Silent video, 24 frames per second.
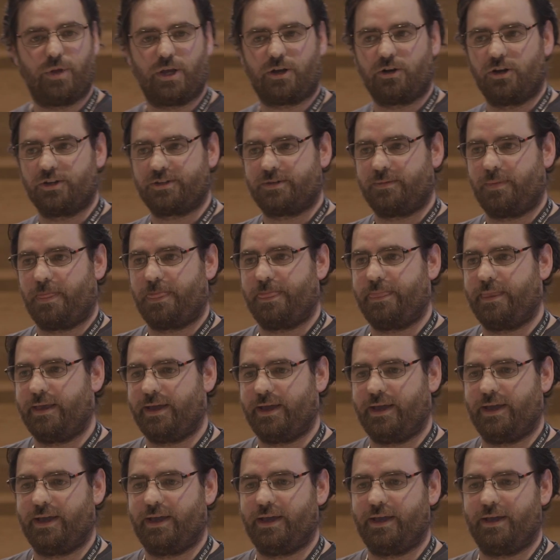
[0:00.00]
because
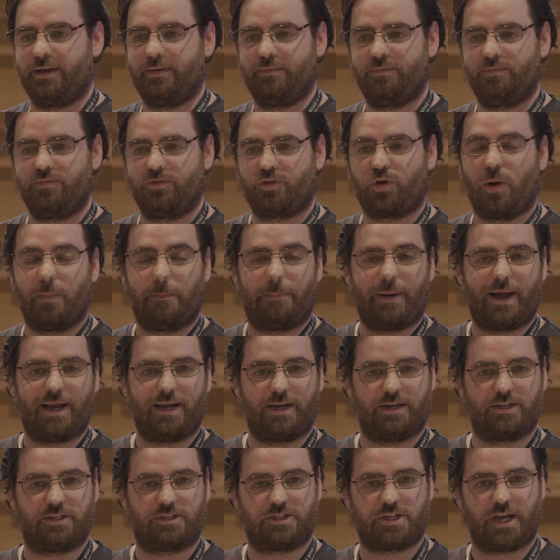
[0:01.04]
the
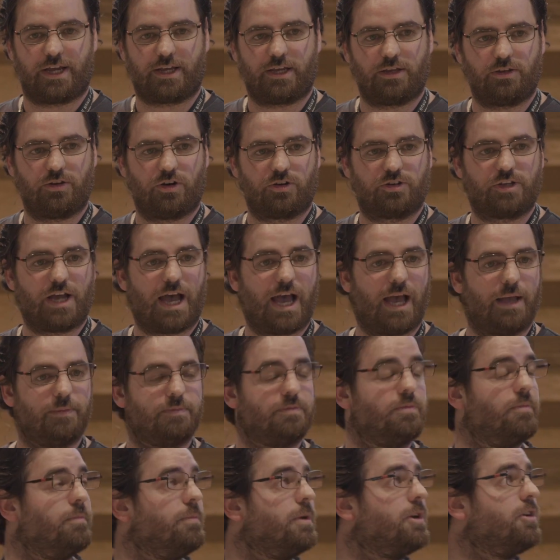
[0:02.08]
compiler is checking your
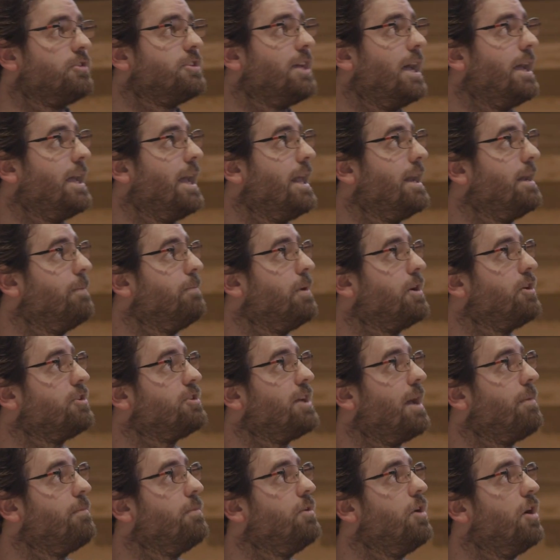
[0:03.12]
types, because and
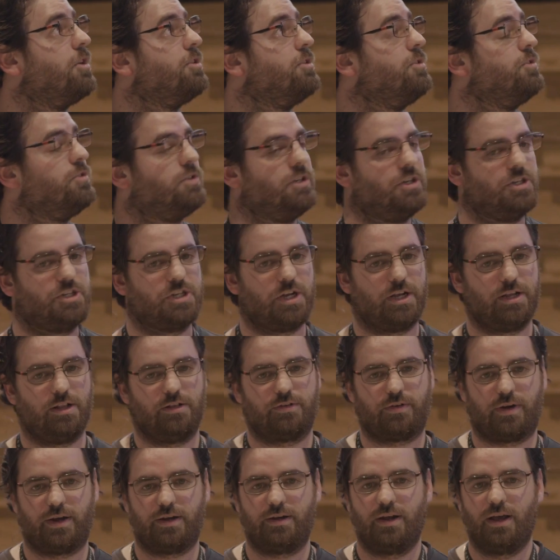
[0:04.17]
because I'm not using
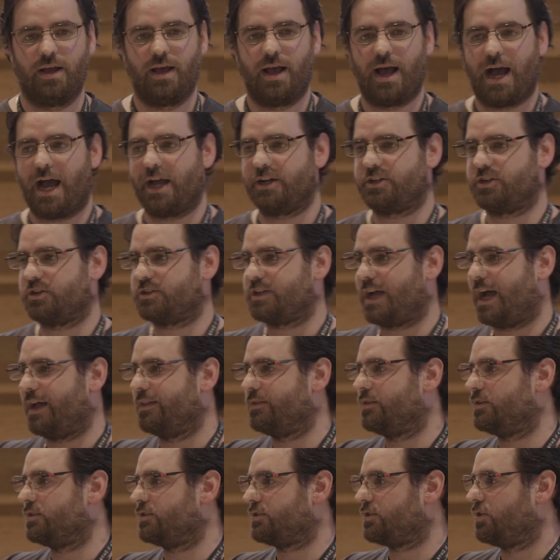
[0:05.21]
children, I just
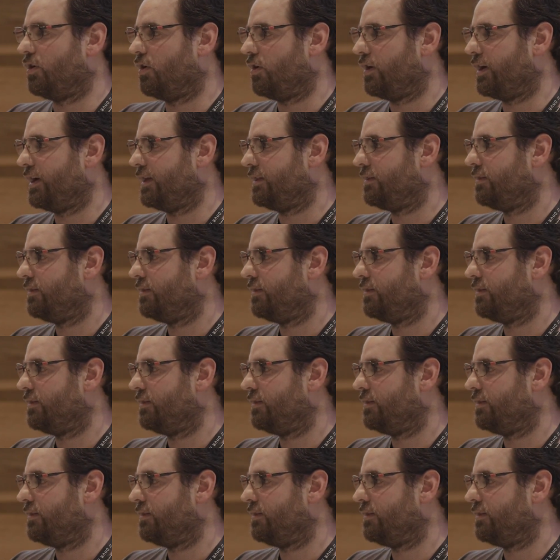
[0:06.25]
underscore